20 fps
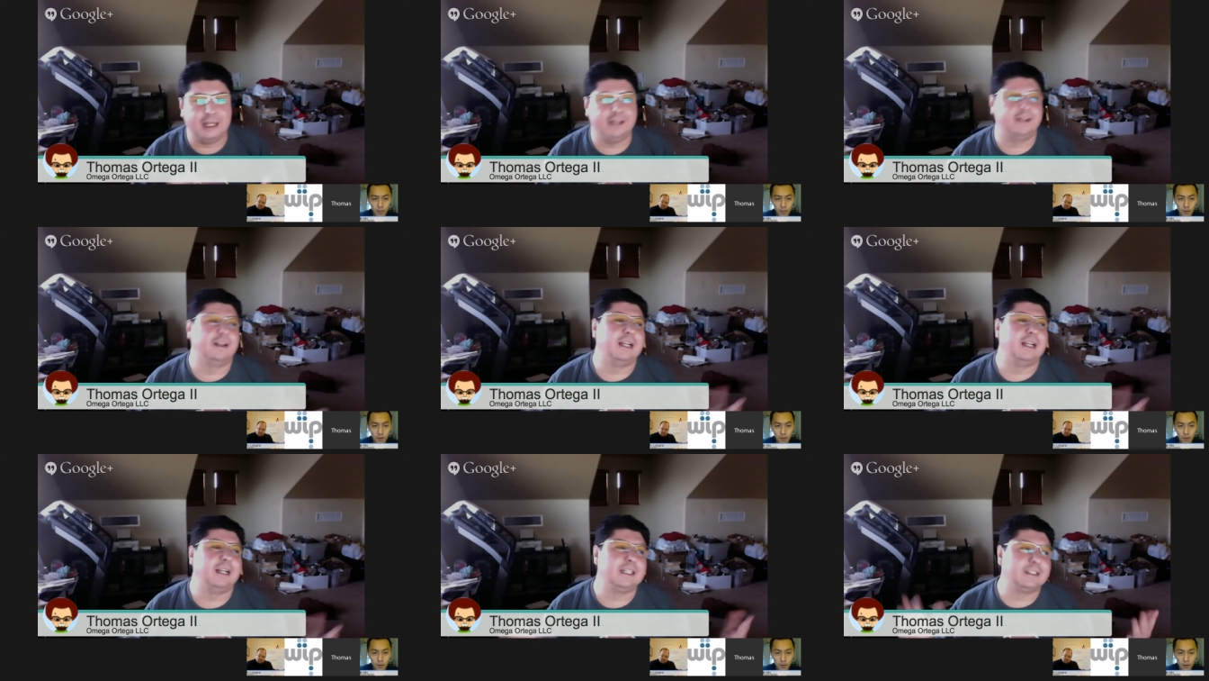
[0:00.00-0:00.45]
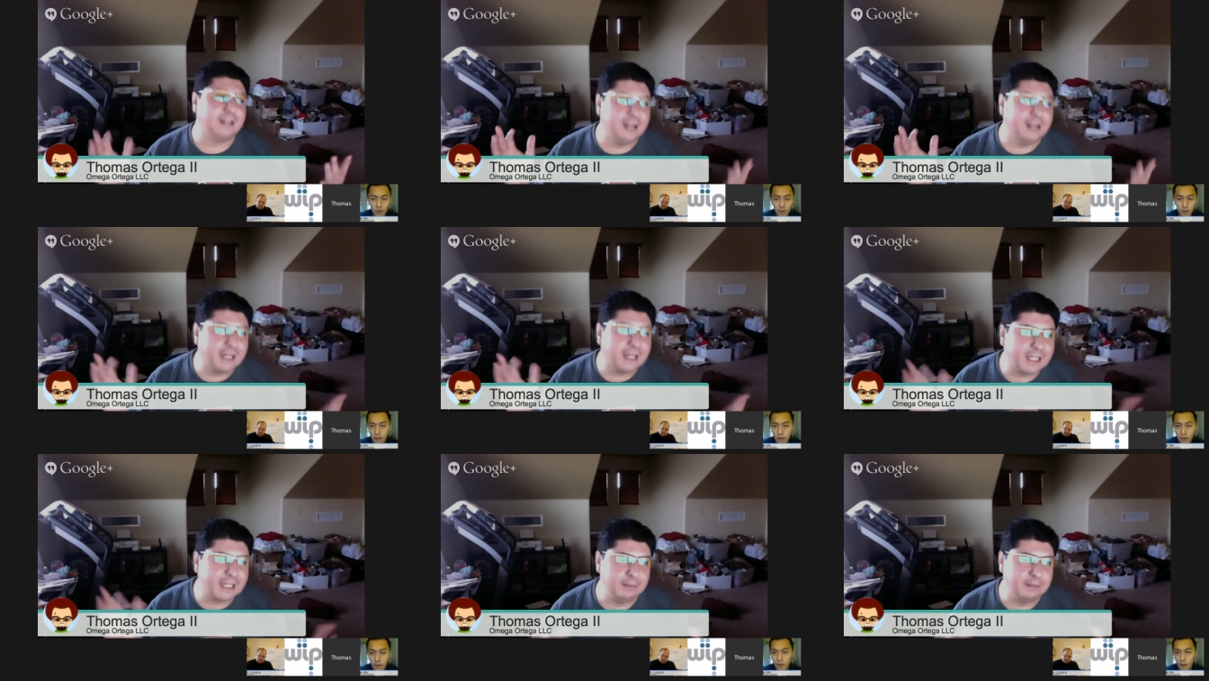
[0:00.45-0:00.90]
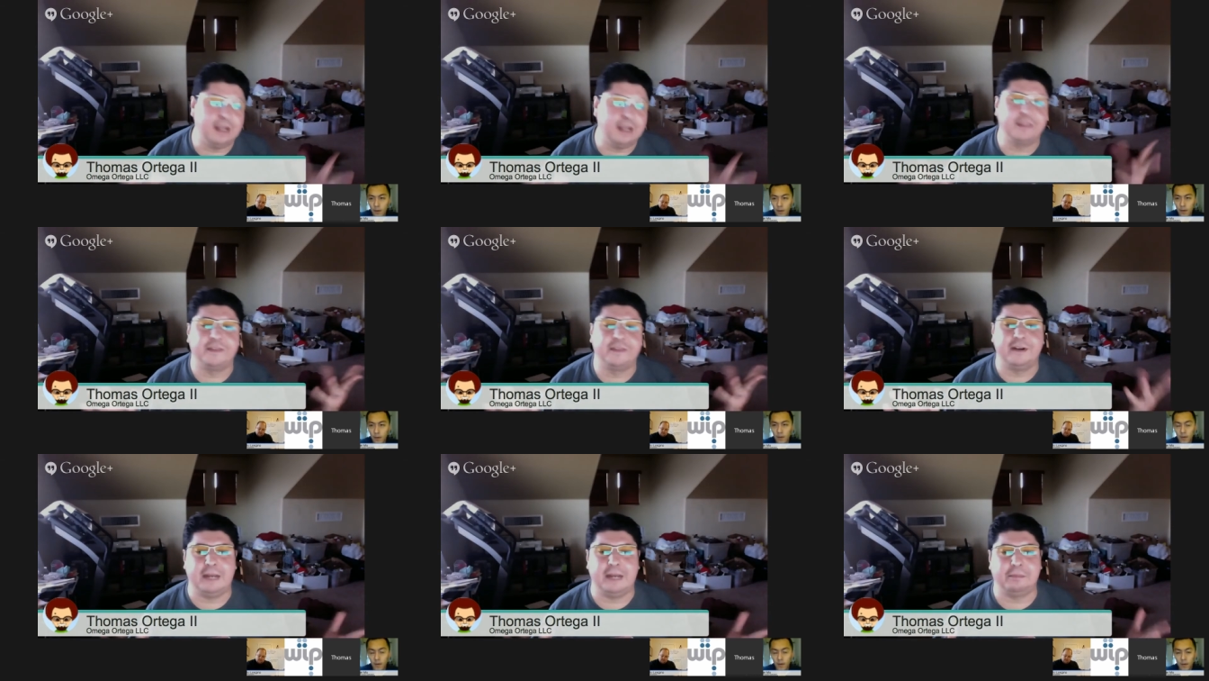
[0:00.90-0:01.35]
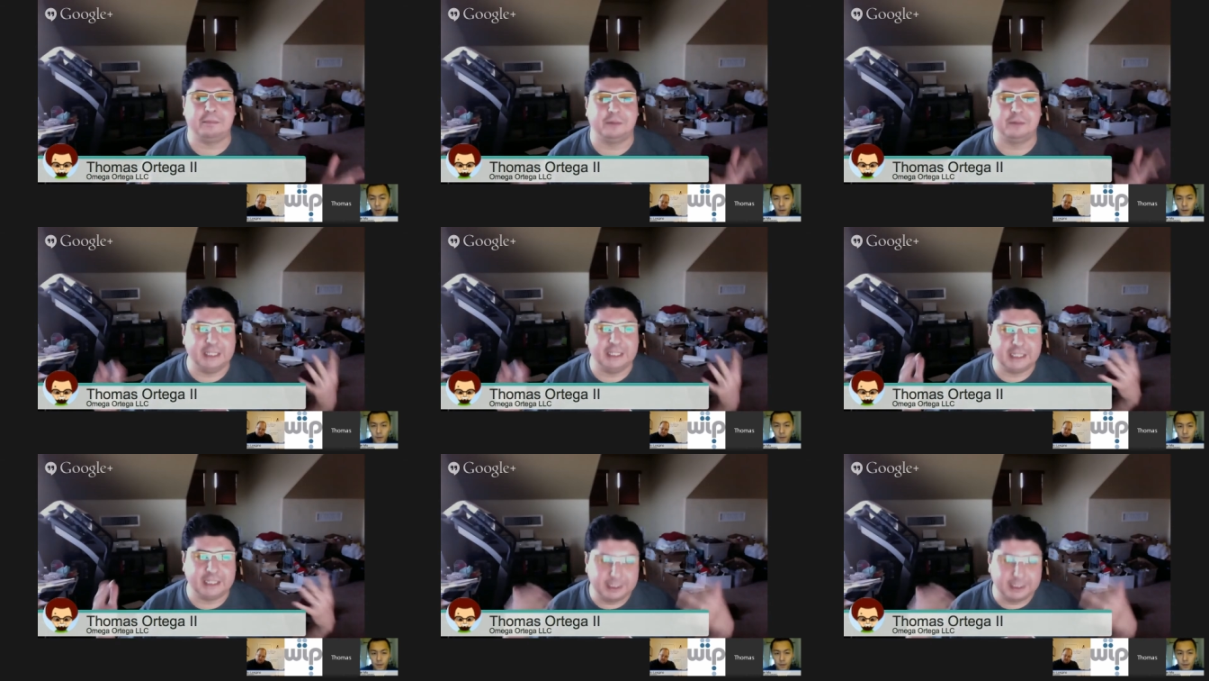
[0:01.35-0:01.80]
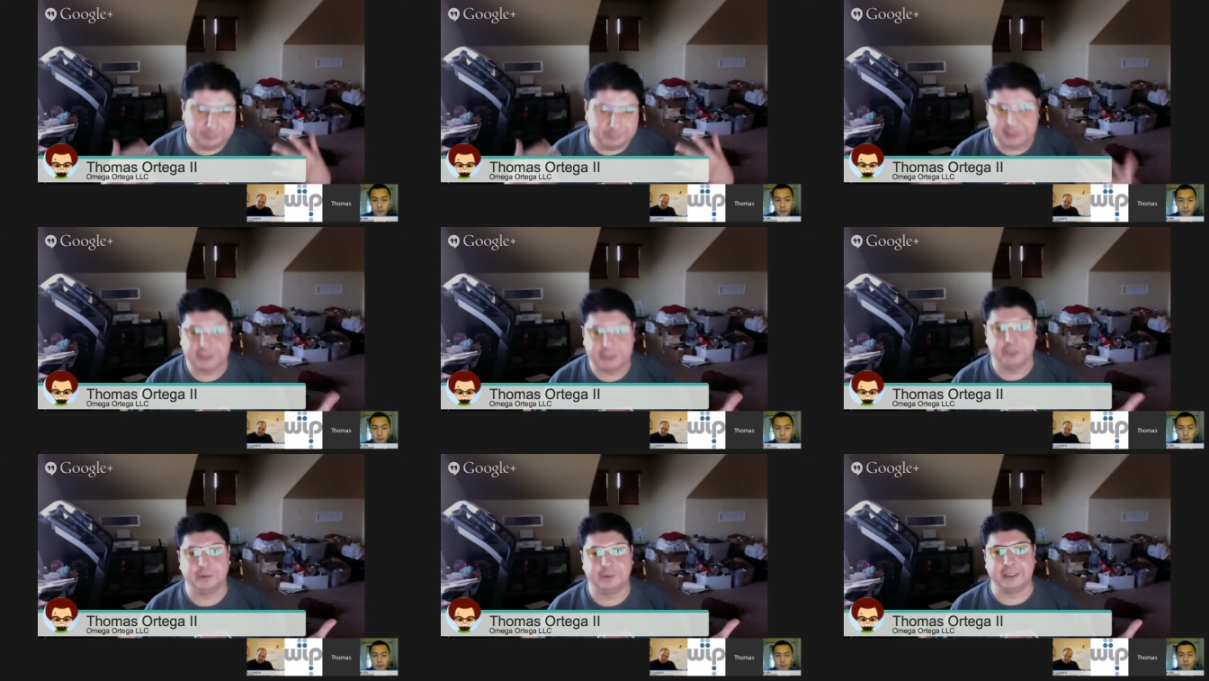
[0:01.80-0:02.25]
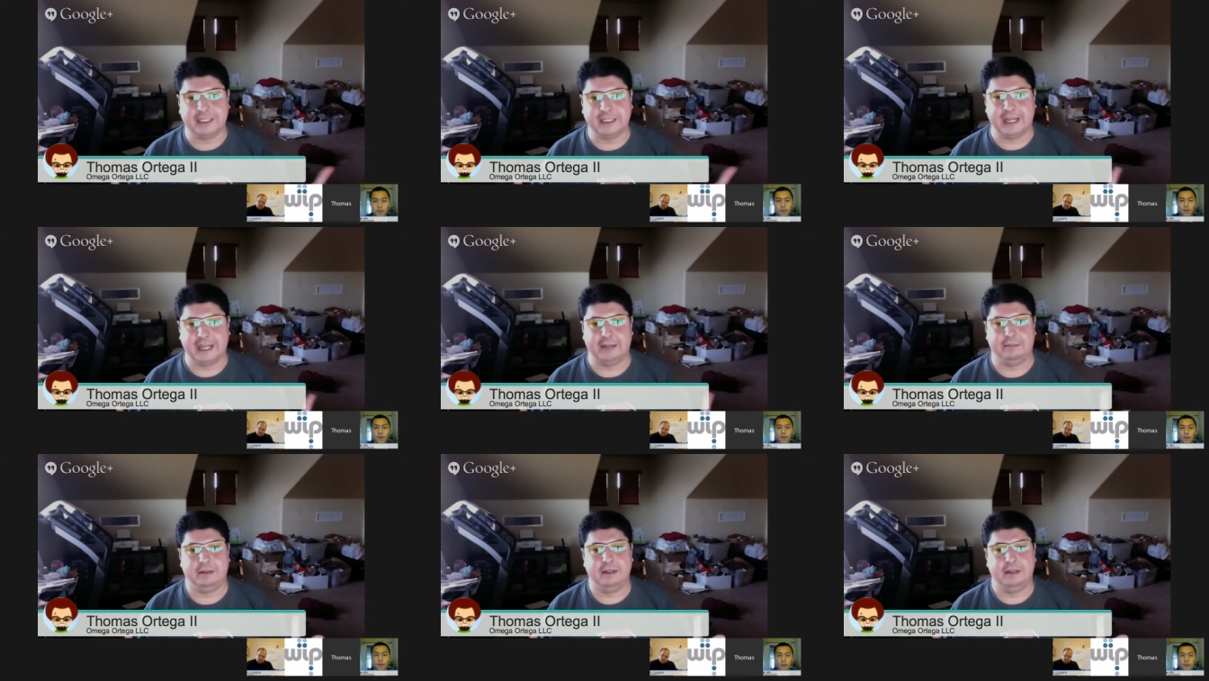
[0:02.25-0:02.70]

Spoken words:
And they're like talking about their app when they could be showing the app.